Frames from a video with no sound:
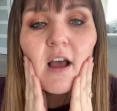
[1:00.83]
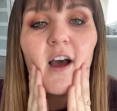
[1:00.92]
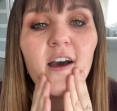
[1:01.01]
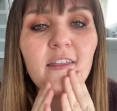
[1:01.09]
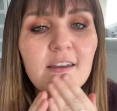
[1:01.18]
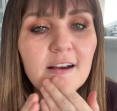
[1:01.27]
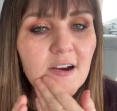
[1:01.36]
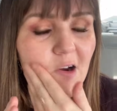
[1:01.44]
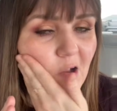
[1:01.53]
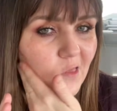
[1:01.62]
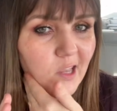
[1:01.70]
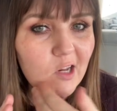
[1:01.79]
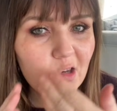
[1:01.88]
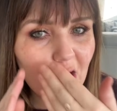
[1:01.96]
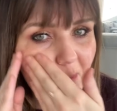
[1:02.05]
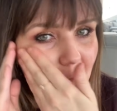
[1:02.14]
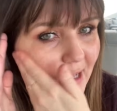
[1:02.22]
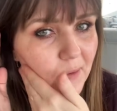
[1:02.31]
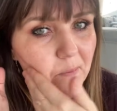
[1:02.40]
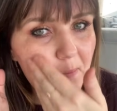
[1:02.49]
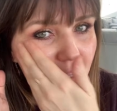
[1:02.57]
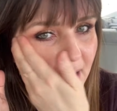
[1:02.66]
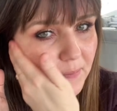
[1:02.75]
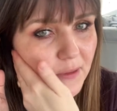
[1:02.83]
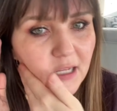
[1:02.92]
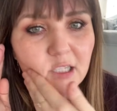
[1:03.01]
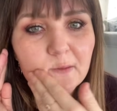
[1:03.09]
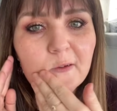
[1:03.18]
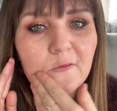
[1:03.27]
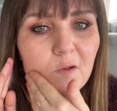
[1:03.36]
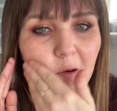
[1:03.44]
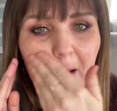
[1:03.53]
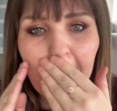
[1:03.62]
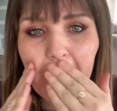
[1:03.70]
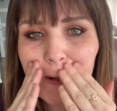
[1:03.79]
other like no makeup lines before and